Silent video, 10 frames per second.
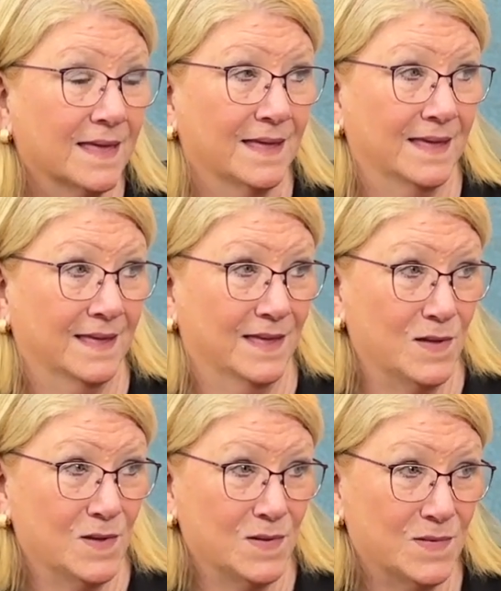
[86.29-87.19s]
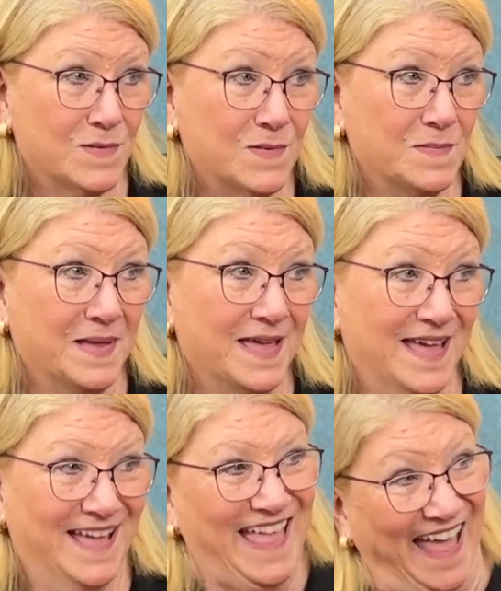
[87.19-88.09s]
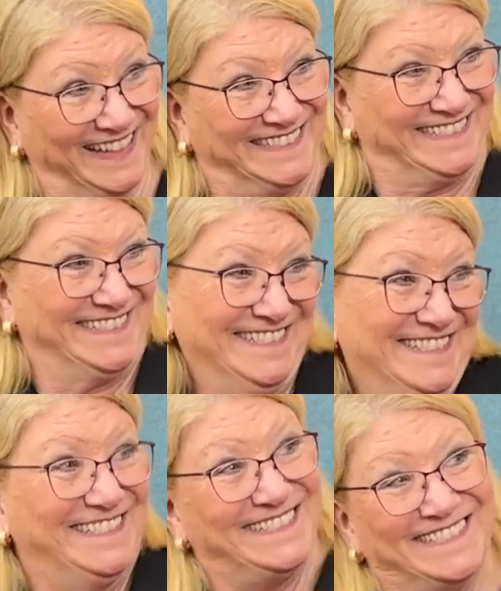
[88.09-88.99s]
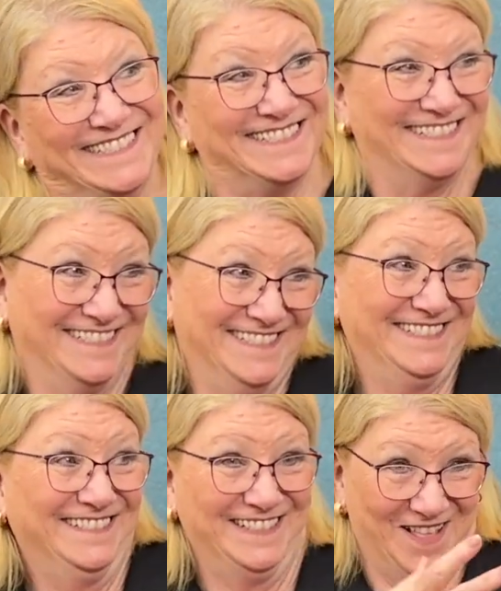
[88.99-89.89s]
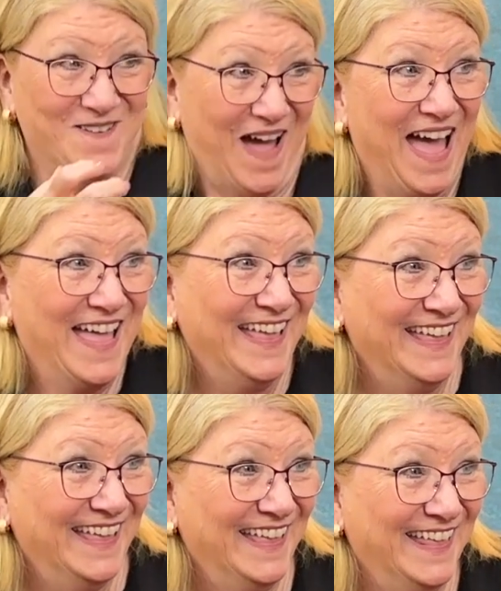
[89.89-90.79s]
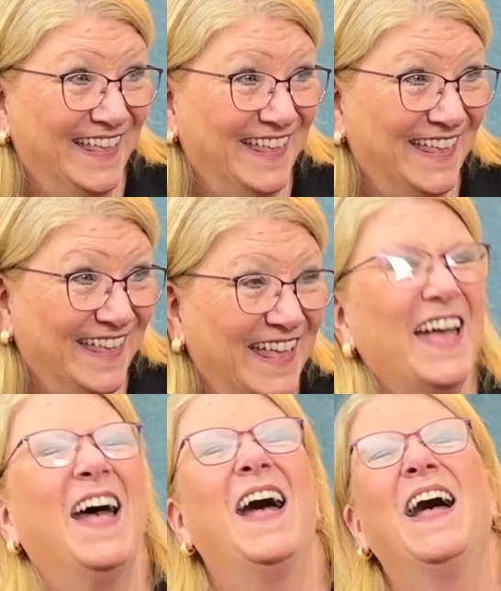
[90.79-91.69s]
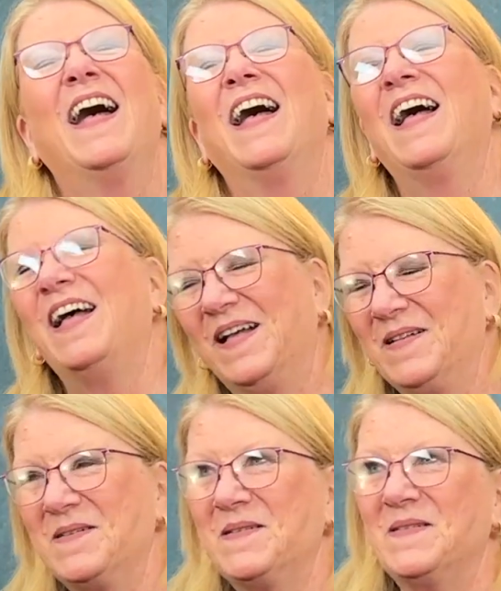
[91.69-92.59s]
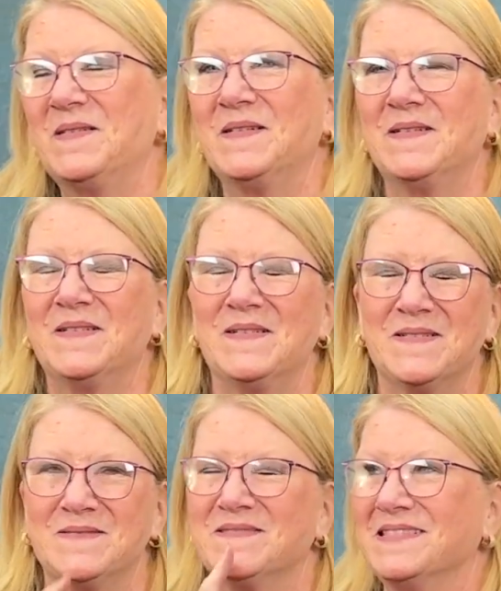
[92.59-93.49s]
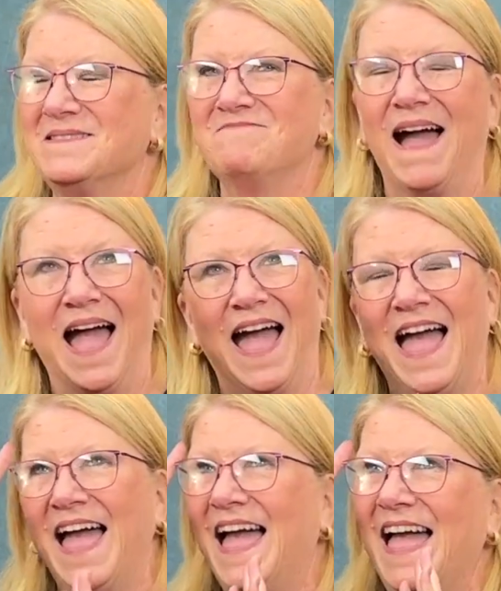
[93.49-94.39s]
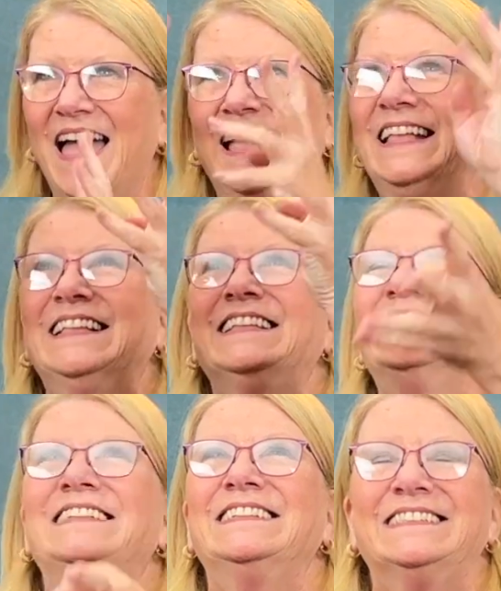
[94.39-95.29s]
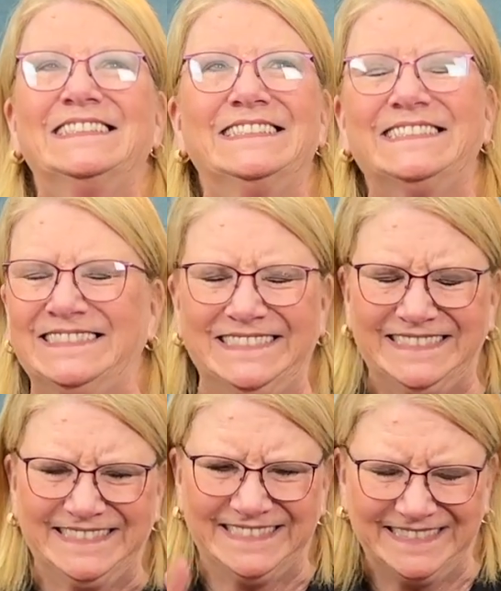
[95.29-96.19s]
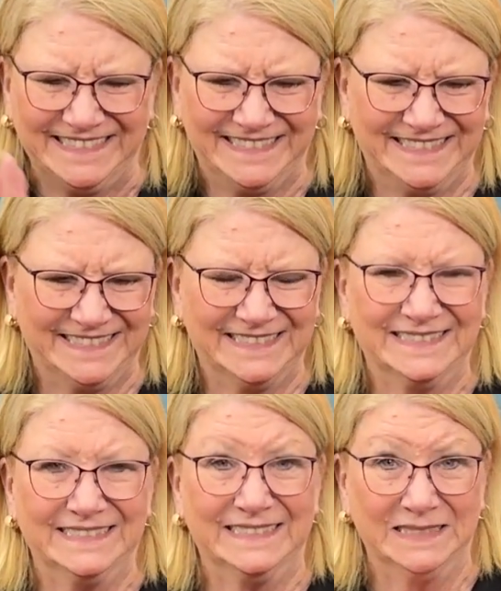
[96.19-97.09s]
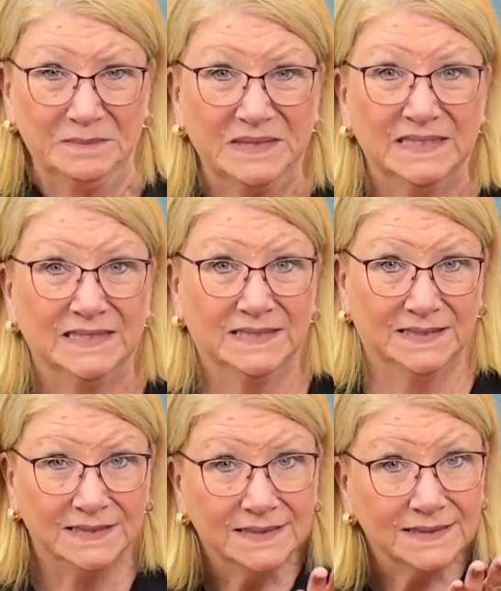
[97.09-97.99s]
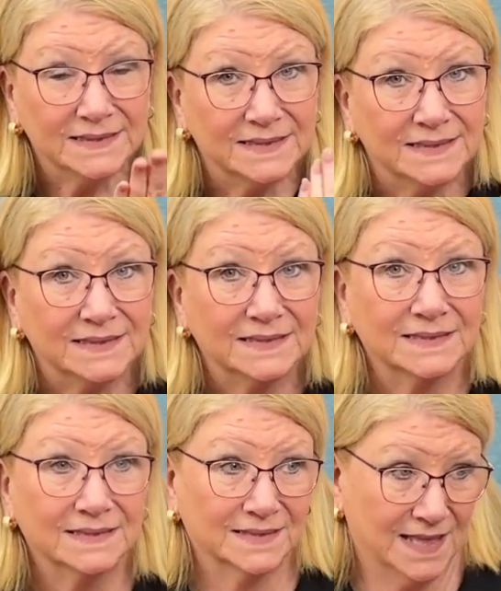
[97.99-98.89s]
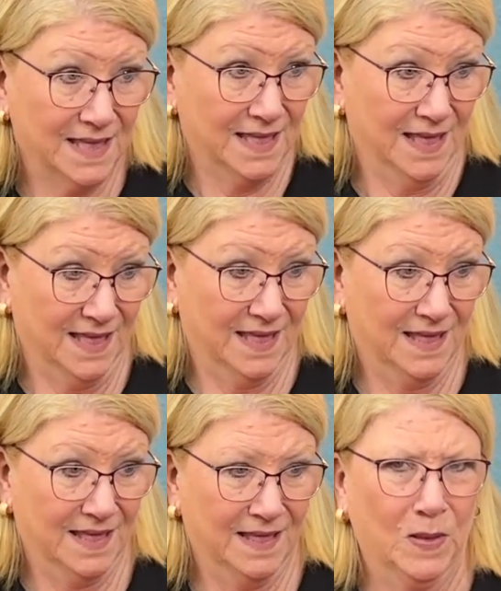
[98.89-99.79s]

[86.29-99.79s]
I can move you?" to achieve the cha-cha on a splendid steamroller. Oh, stop it. Far too fanciful to tempt you to step one foot closer.